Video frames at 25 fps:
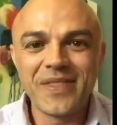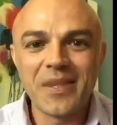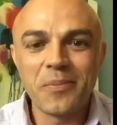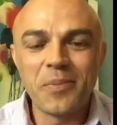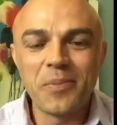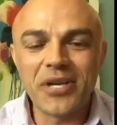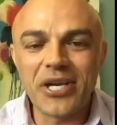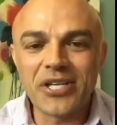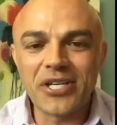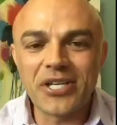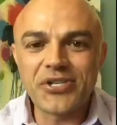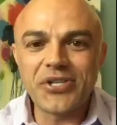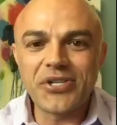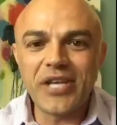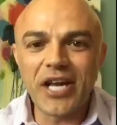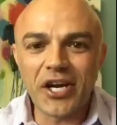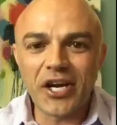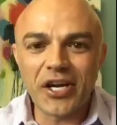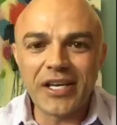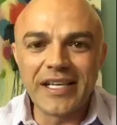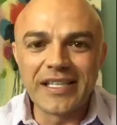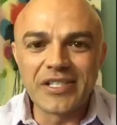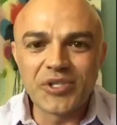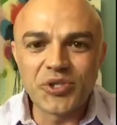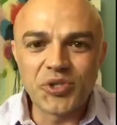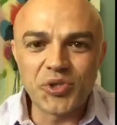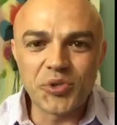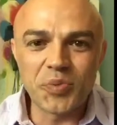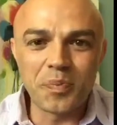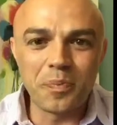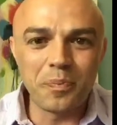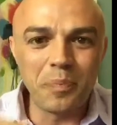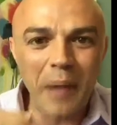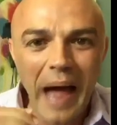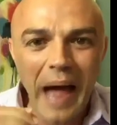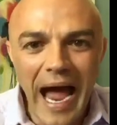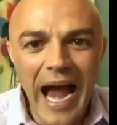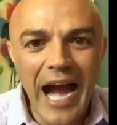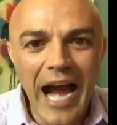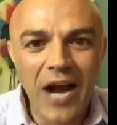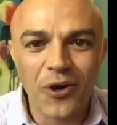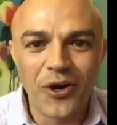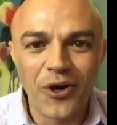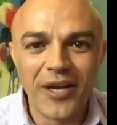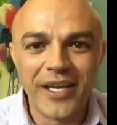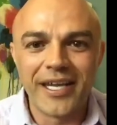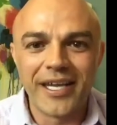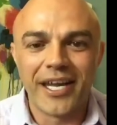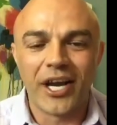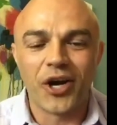because they're
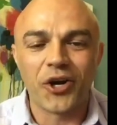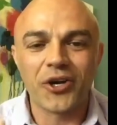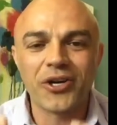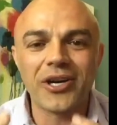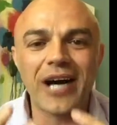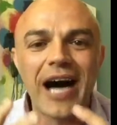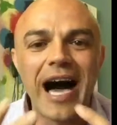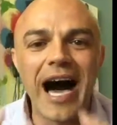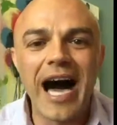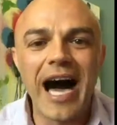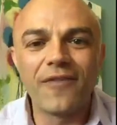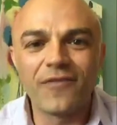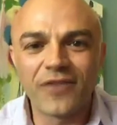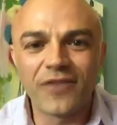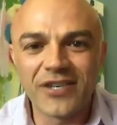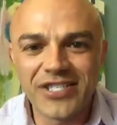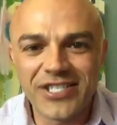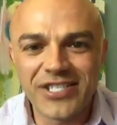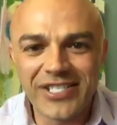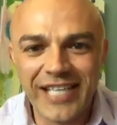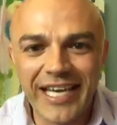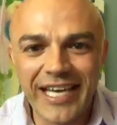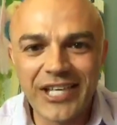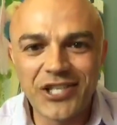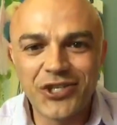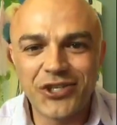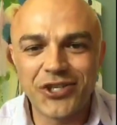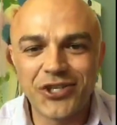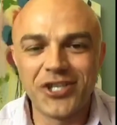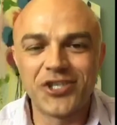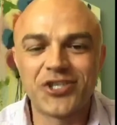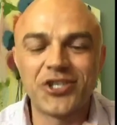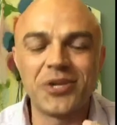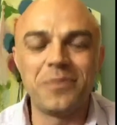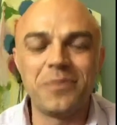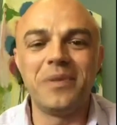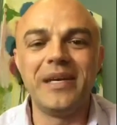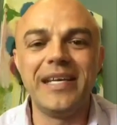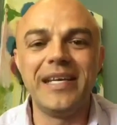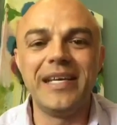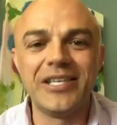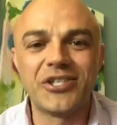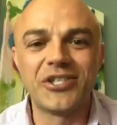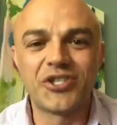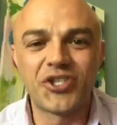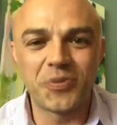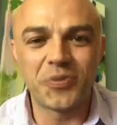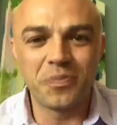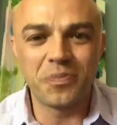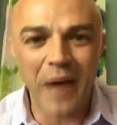inspiring and our conversation should be
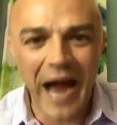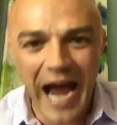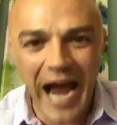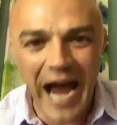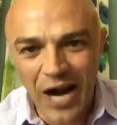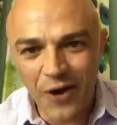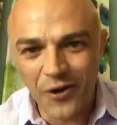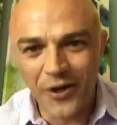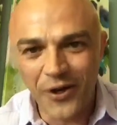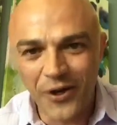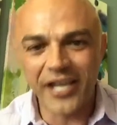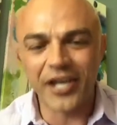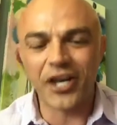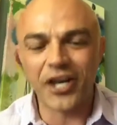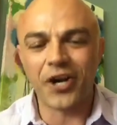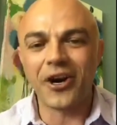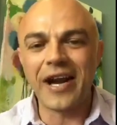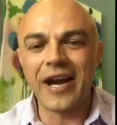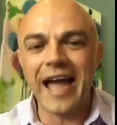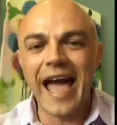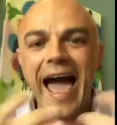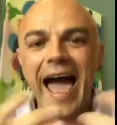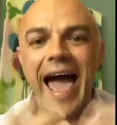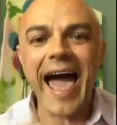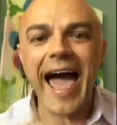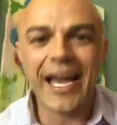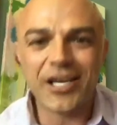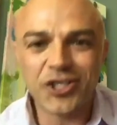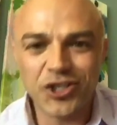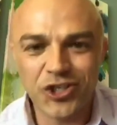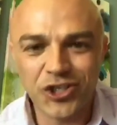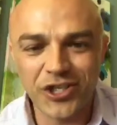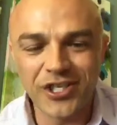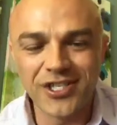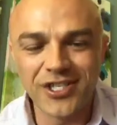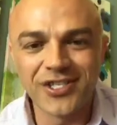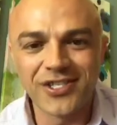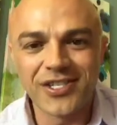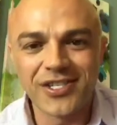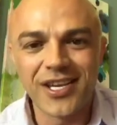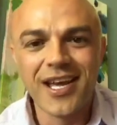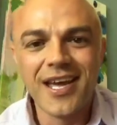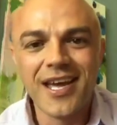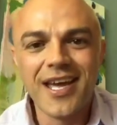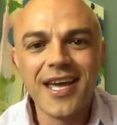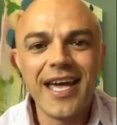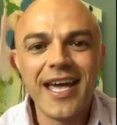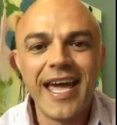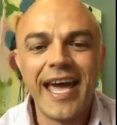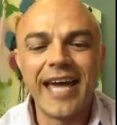inspiring and our actions
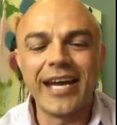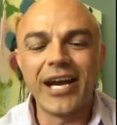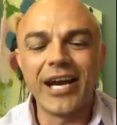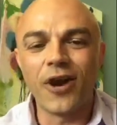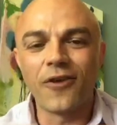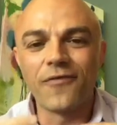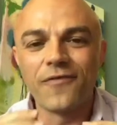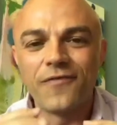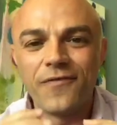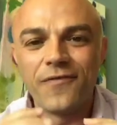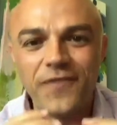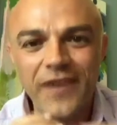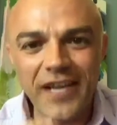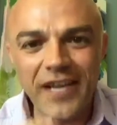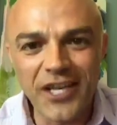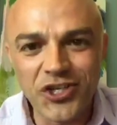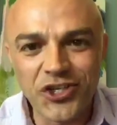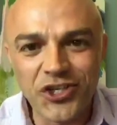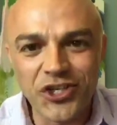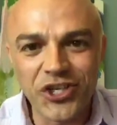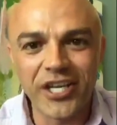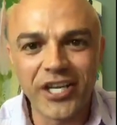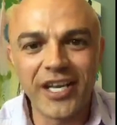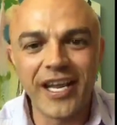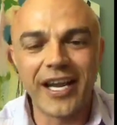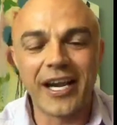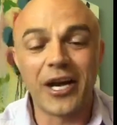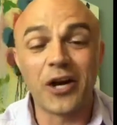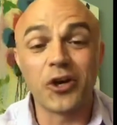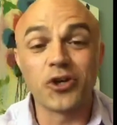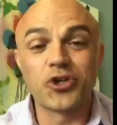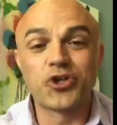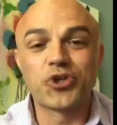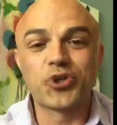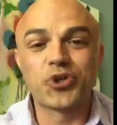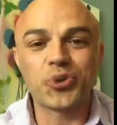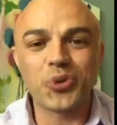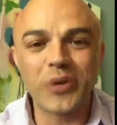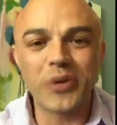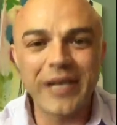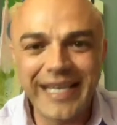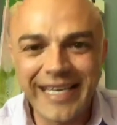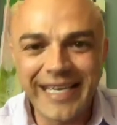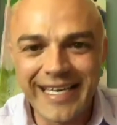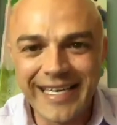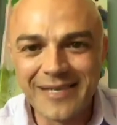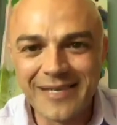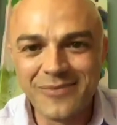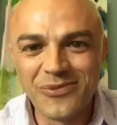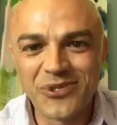and our vision and our
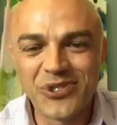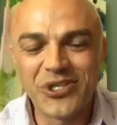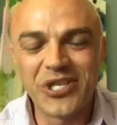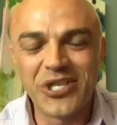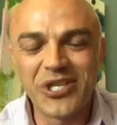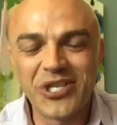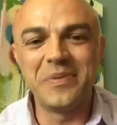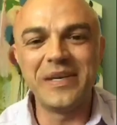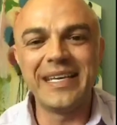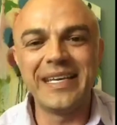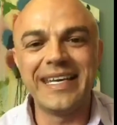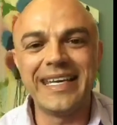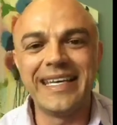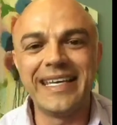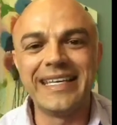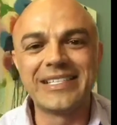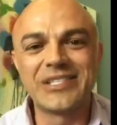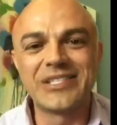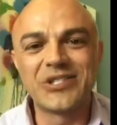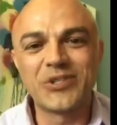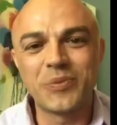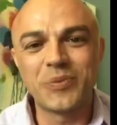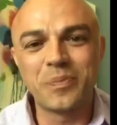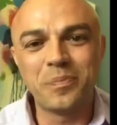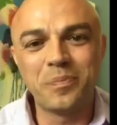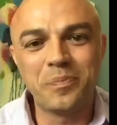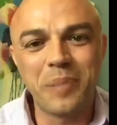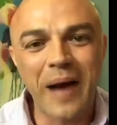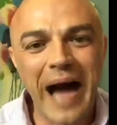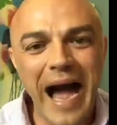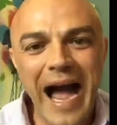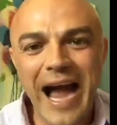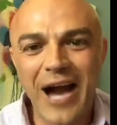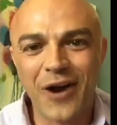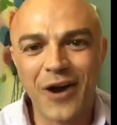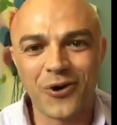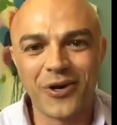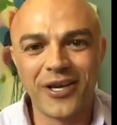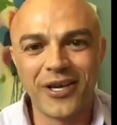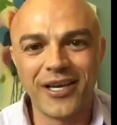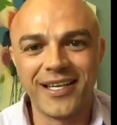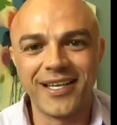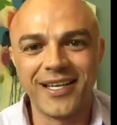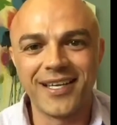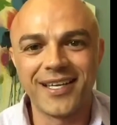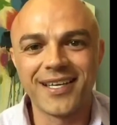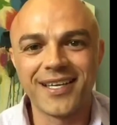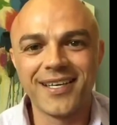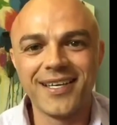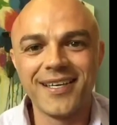dreams should be
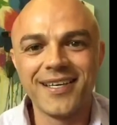inspiring.